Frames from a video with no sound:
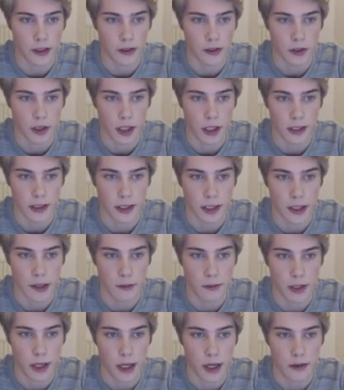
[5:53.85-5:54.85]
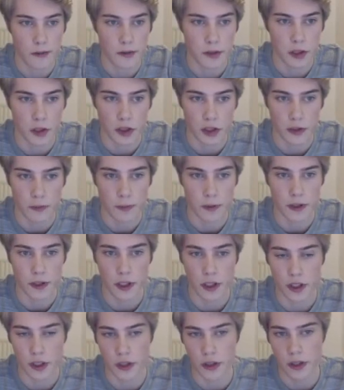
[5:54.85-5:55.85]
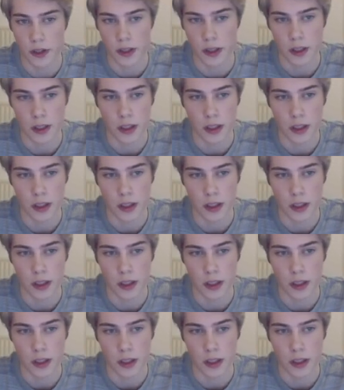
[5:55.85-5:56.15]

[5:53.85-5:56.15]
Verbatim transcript: So let's say we have such a position.